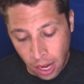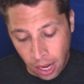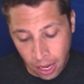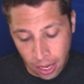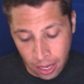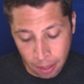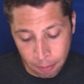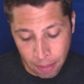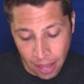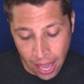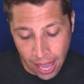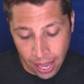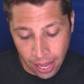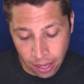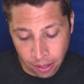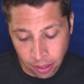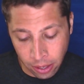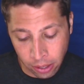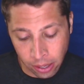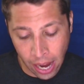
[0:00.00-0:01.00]

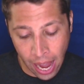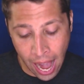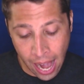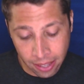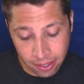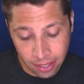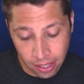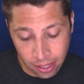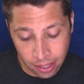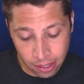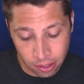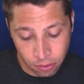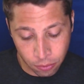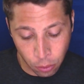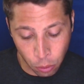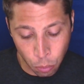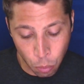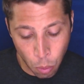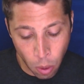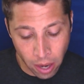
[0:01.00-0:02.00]
And they're asking us
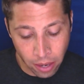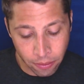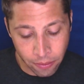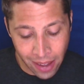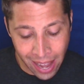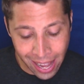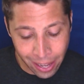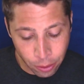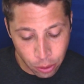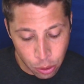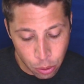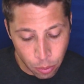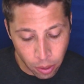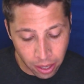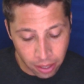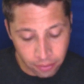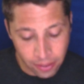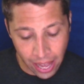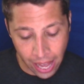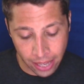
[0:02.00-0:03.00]
for what value
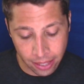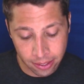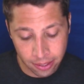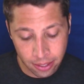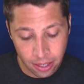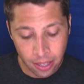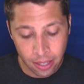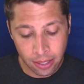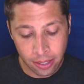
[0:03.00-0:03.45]
of x